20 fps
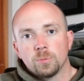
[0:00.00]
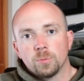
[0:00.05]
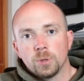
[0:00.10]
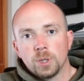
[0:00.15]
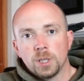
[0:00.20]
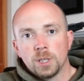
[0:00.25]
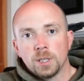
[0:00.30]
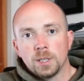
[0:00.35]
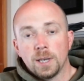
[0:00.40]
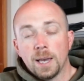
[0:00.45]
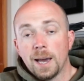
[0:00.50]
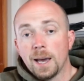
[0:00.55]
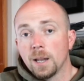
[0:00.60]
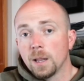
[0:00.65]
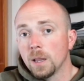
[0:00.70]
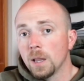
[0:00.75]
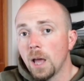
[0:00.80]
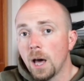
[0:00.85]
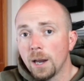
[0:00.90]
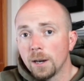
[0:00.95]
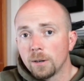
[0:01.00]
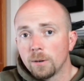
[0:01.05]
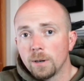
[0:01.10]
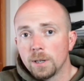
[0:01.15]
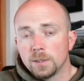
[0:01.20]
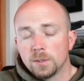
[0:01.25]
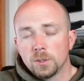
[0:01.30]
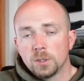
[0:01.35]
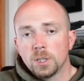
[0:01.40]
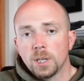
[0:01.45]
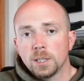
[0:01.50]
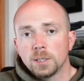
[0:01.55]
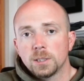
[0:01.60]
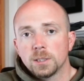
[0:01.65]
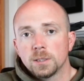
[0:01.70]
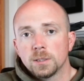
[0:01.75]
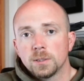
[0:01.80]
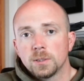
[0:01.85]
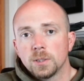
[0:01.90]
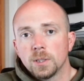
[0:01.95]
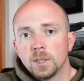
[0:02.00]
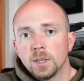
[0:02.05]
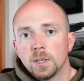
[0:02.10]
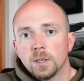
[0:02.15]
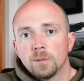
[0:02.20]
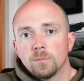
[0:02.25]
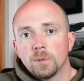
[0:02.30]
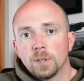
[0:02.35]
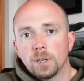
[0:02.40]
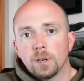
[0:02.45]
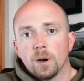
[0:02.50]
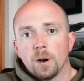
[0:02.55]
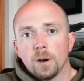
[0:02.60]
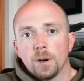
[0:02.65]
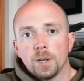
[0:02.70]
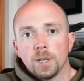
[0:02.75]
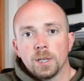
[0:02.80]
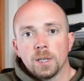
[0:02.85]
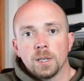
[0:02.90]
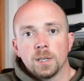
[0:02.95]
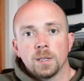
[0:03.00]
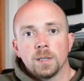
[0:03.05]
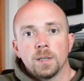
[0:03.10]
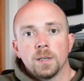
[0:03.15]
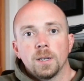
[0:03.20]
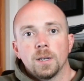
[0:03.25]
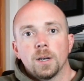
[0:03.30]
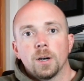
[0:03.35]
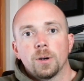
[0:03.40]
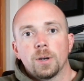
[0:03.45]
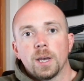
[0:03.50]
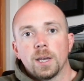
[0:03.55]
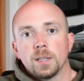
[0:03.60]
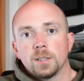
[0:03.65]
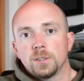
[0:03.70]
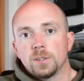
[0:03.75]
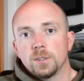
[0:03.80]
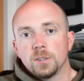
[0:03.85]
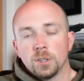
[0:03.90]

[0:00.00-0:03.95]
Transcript: we had a lot of great suggestions regarding okay,